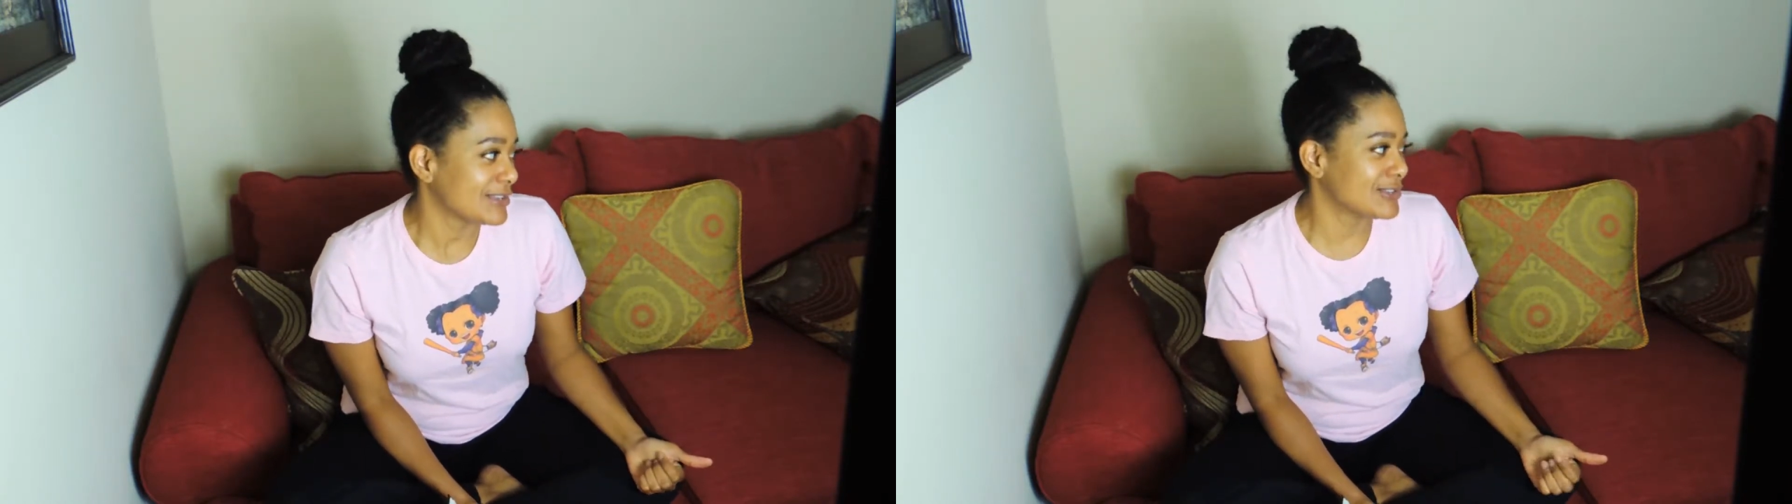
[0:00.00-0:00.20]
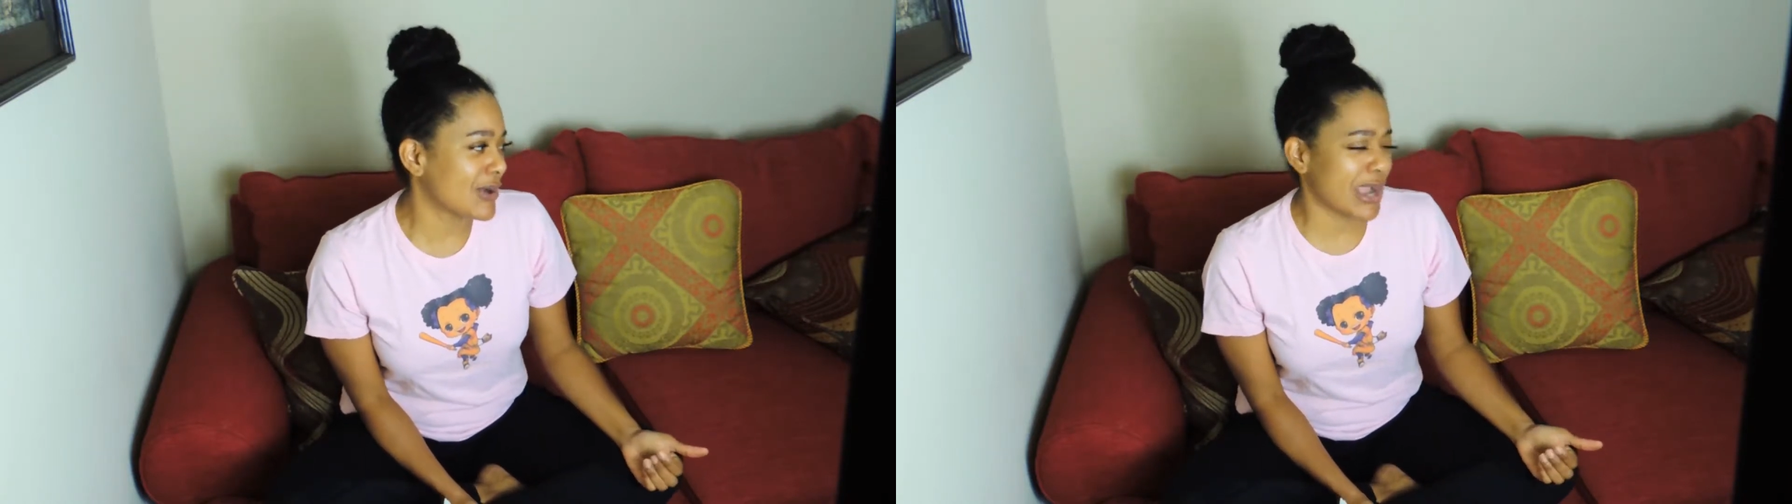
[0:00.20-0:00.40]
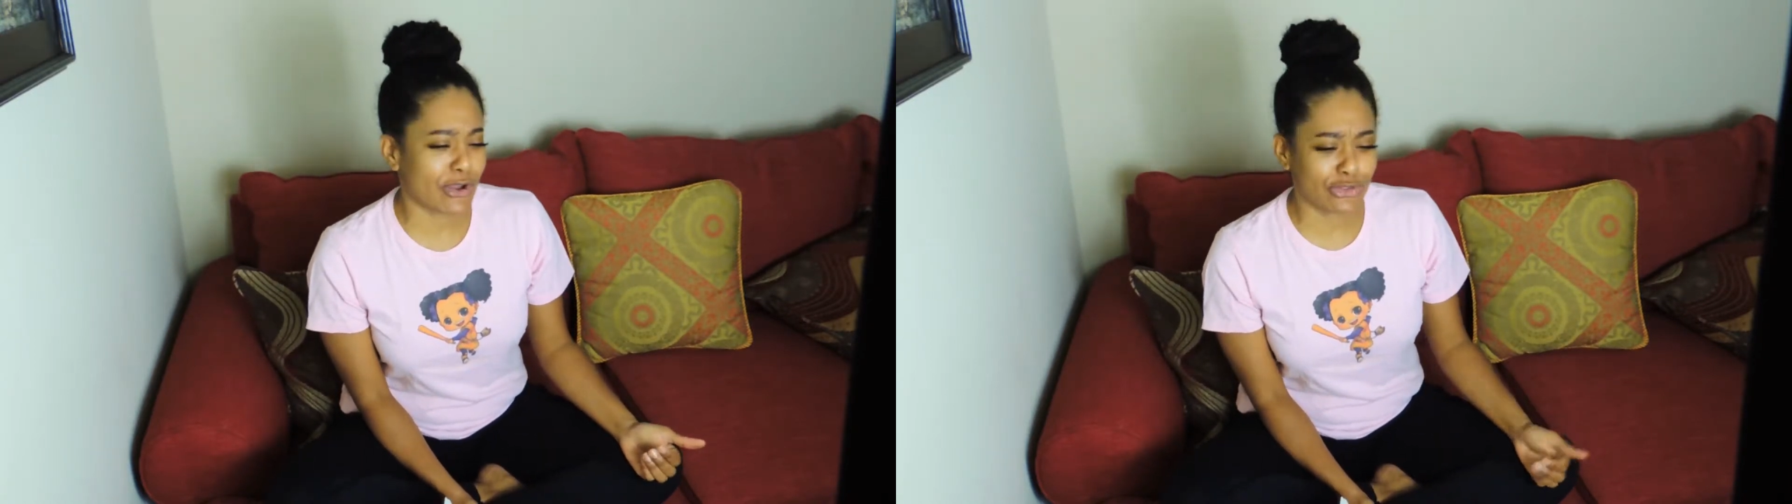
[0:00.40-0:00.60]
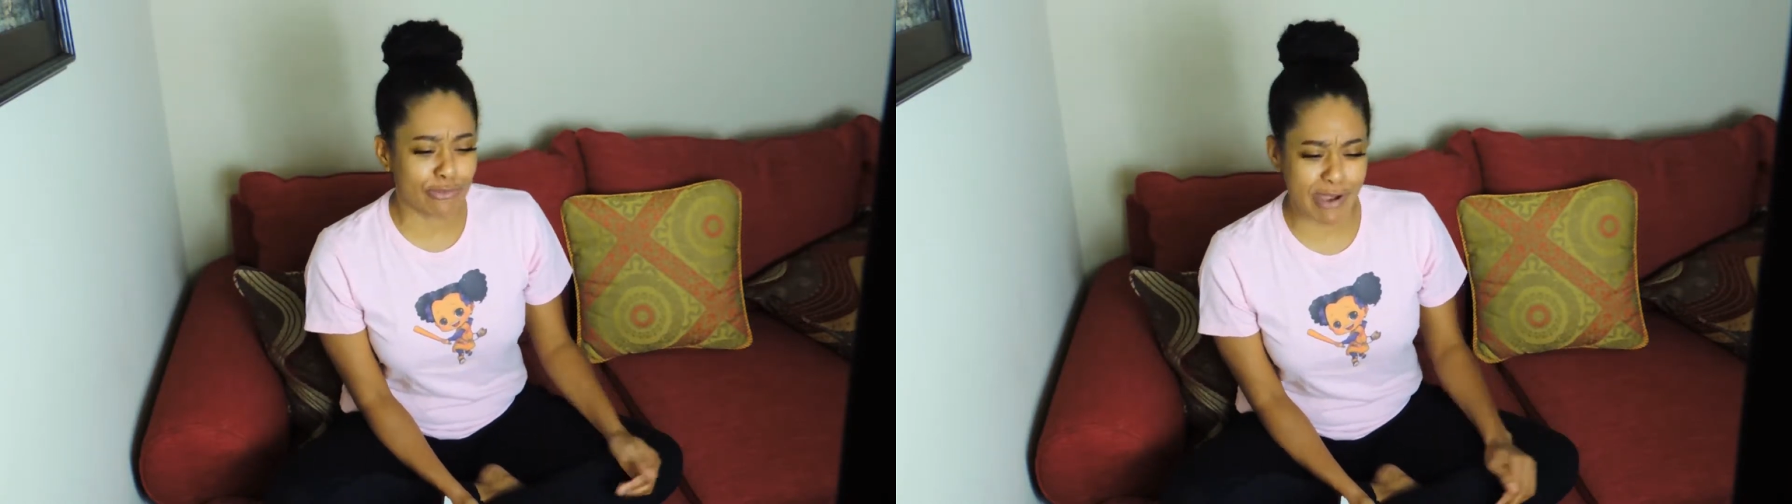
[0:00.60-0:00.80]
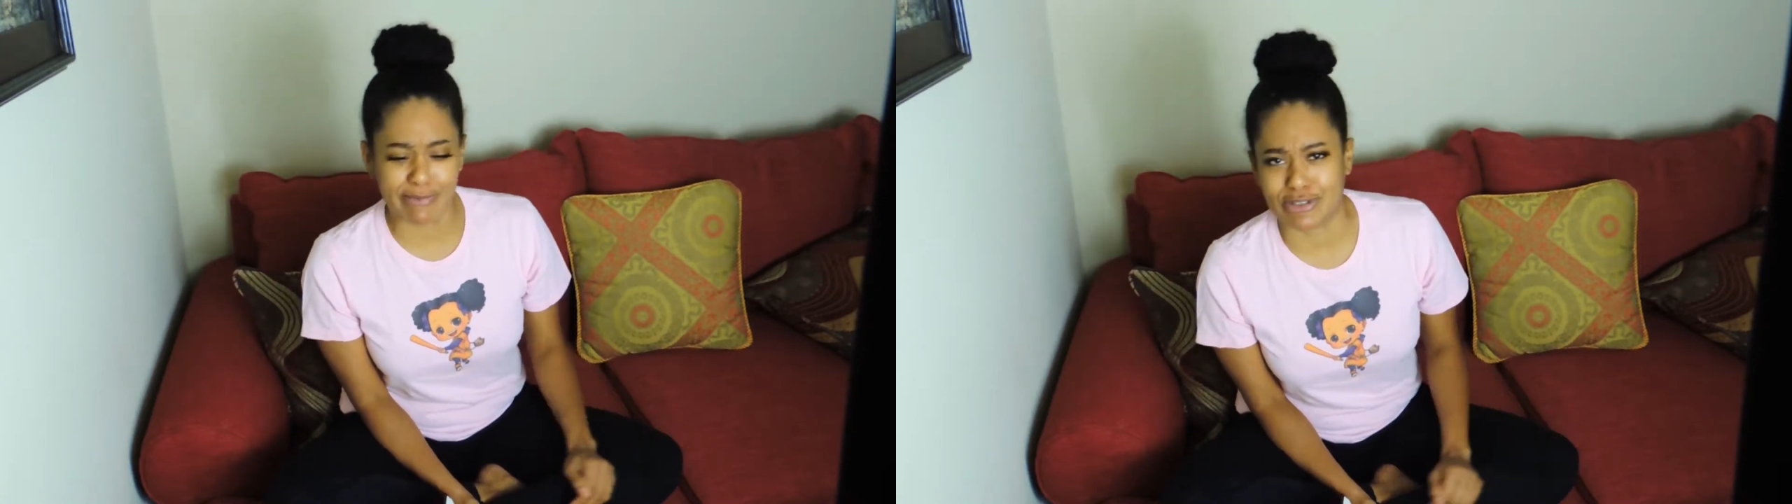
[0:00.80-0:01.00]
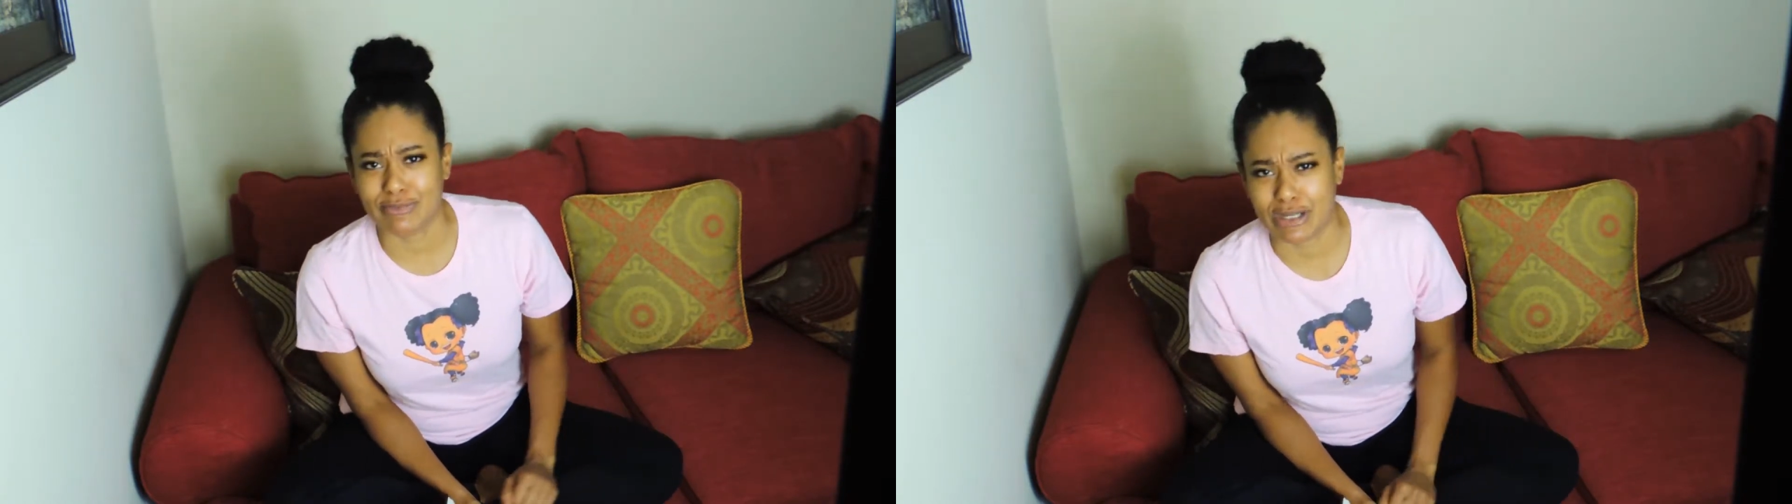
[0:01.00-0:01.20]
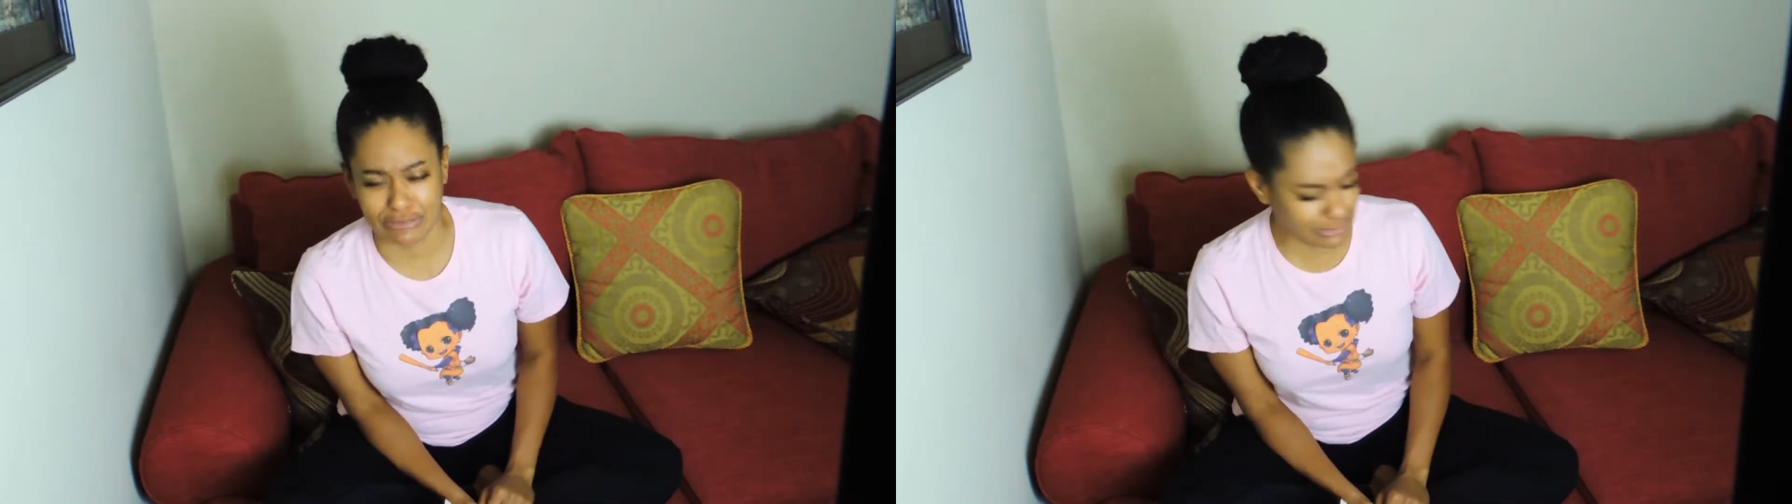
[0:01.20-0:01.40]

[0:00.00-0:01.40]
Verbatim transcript: you know, I go through papers, I'm like,